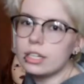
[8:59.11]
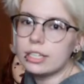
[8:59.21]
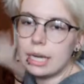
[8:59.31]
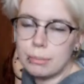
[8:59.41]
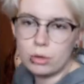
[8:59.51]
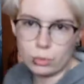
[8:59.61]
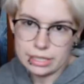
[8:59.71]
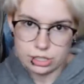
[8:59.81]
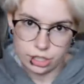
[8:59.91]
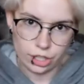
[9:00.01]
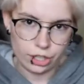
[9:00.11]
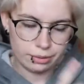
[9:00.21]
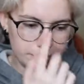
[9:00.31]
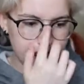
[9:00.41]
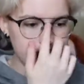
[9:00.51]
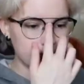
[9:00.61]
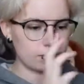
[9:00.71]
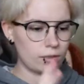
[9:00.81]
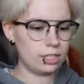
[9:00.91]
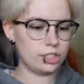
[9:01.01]
double rinsed her
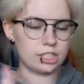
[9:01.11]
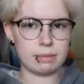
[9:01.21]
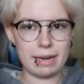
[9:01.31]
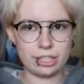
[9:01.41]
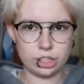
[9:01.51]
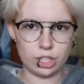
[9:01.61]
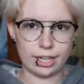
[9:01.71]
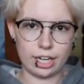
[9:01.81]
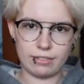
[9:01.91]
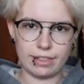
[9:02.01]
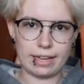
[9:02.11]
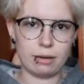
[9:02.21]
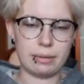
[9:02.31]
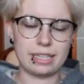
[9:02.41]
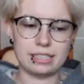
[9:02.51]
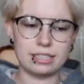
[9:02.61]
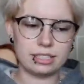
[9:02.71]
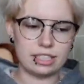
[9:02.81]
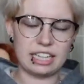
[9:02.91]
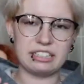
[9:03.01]
just to make sure I got everything out because
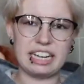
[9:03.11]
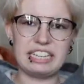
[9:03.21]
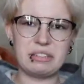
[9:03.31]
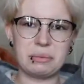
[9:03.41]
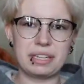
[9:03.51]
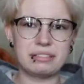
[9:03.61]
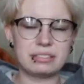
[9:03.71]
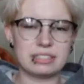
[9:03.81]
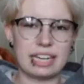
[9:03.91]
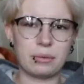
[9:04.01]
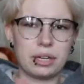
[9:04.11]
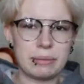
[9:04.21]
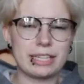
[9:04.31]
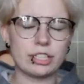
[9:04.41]
I wanted to make